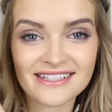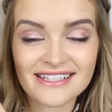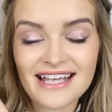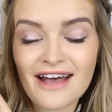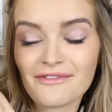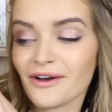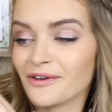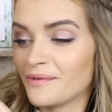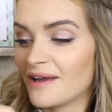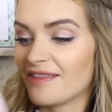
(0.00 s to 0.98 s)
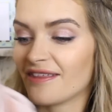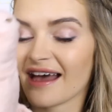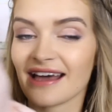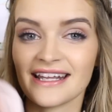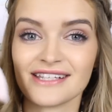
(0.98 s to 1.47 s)
just to have a cuddle with,
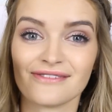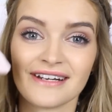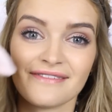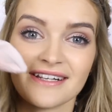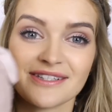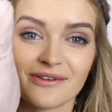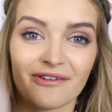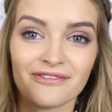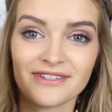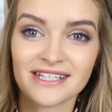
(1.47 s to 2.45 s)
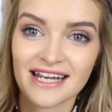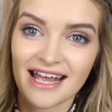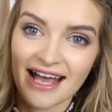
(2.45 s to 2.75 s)
and he's really, really soft.